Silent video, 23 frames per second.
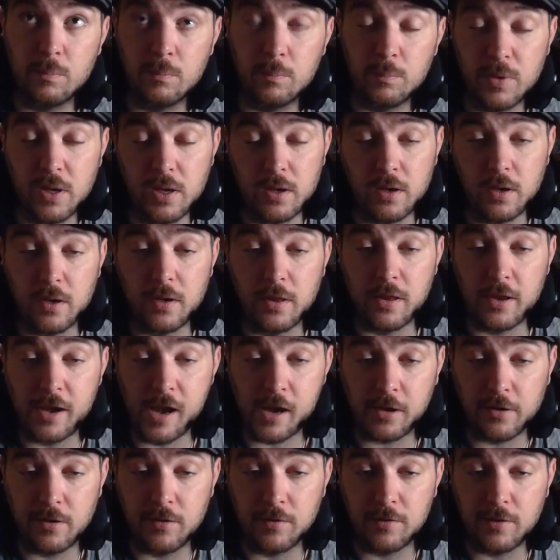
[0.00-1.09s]
being in the
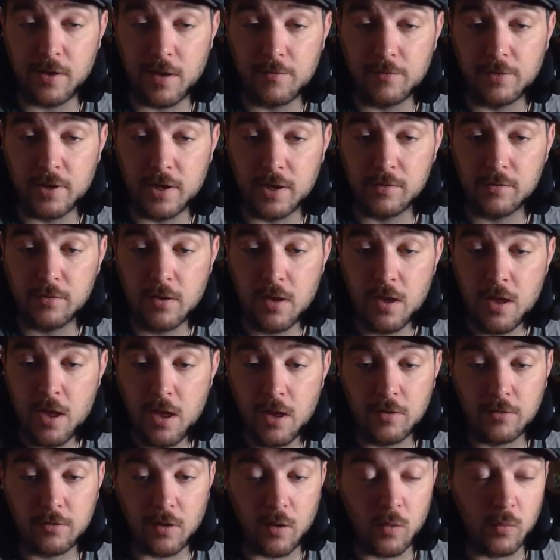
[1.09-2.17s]
1970s.
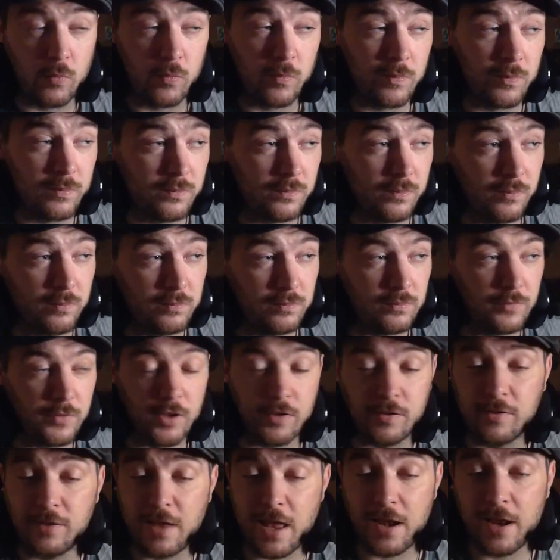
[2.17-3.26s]
So
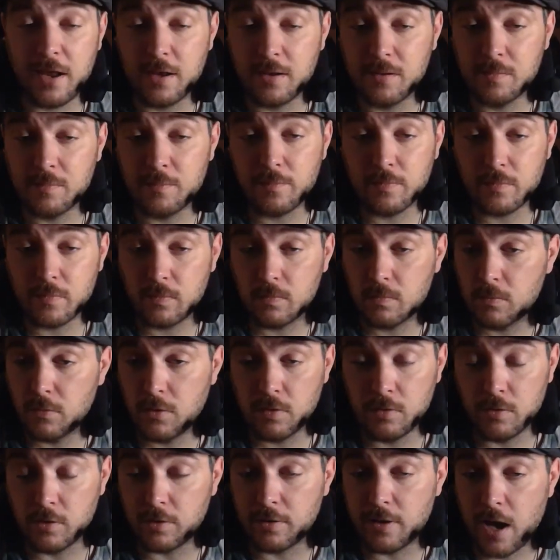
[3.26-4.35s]
the setting,
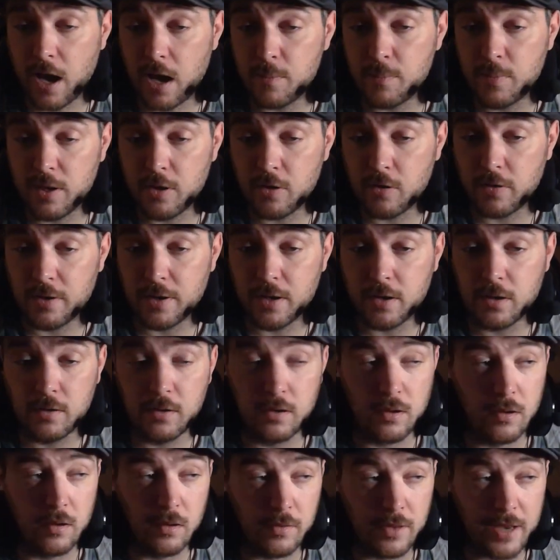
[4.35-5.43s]
the time
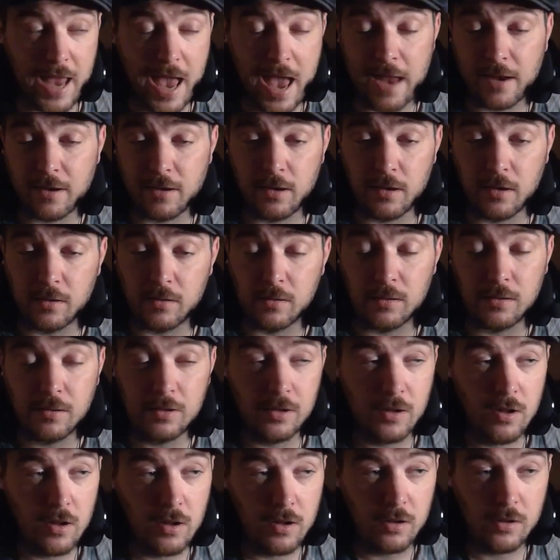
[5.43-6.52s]
period, the acting,
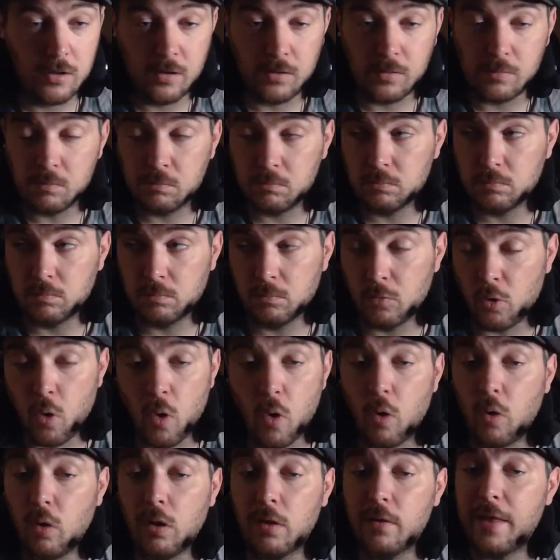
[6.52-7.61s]

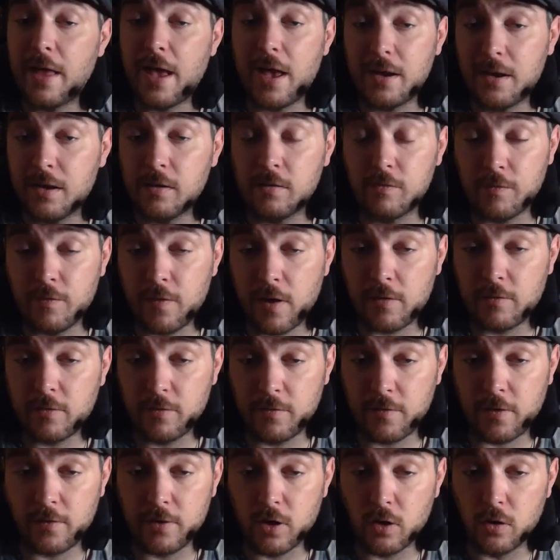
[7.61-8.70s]
all of that is very,
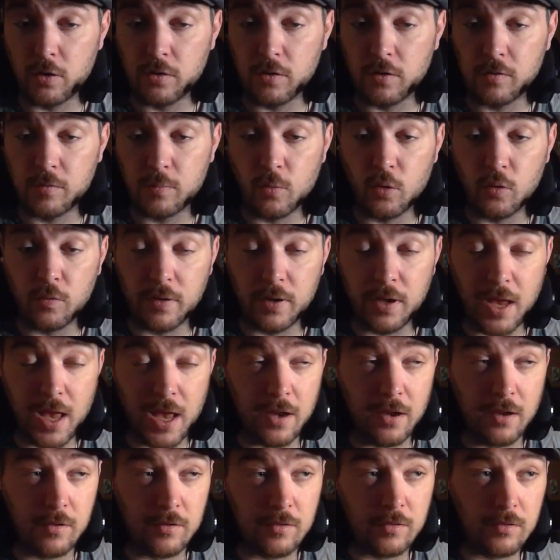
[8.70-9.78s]
very good in this movie.
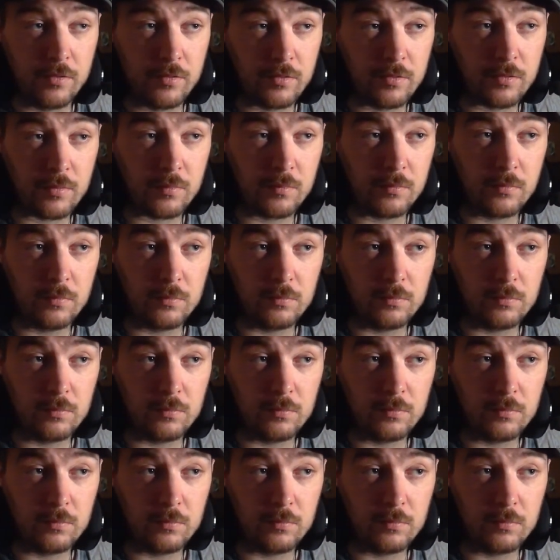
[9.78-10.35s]
And it's